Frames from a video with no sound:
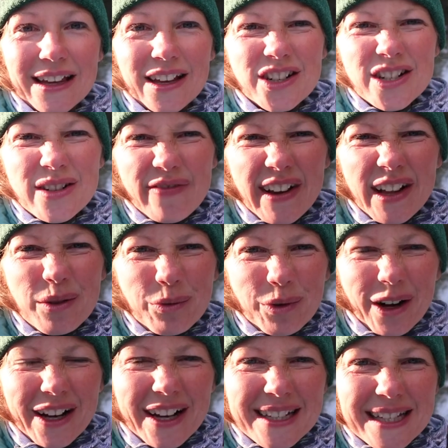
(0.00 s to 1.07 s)
you just feel
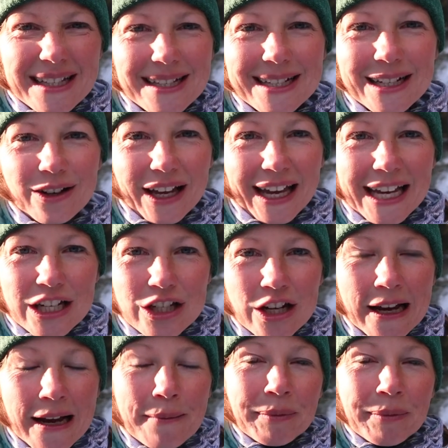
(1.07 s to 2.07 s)
worse and sluggish.